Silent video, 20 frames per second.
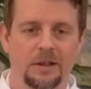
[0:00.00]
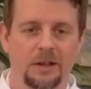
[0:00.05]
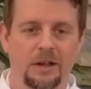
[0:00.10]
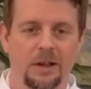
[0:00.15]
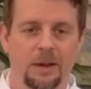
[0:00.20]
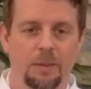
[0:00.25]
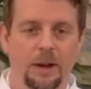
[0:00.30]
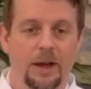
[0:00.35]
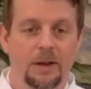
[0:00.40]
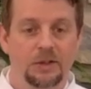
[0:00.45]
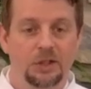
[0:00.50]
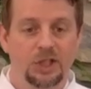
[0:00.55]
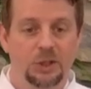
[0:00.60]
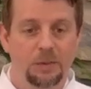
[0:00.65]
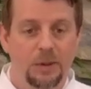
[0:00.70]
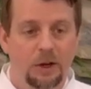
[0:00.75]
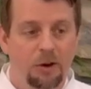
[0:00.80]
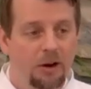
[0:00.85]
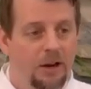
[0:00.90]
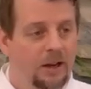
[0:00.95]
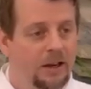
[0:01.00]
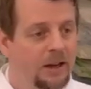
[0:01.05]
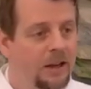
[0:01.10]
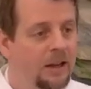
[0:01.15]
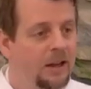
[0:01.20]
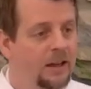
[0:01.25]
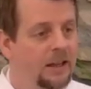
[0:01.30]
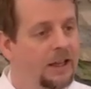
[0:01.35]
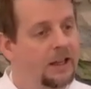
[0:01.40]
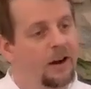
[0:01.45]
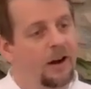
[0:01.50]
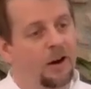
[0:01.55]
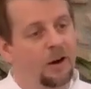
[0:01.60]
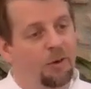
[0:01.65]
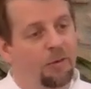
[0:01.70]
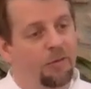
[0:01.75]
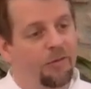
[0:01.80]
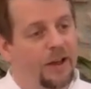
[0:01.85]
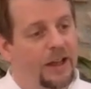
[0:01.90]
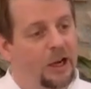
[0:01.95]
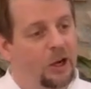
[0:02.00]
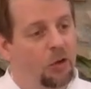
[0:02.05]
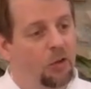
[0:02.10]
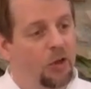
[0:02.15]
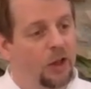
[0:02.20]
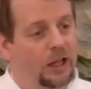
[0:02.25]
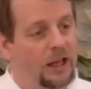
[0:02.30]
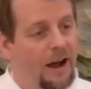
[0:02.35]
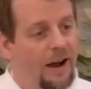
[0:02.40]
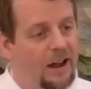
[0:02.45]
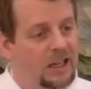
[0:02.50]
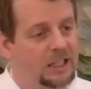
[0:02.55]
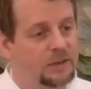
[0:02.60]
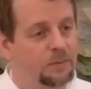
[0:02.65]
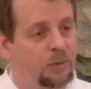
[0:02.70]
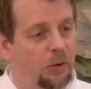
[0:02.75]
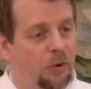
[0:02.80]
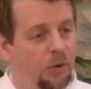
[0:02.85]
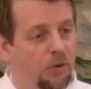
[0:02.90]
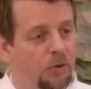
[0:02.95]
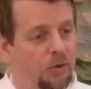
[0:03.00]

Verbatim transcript: By His Spirit, He unveiled the gospel.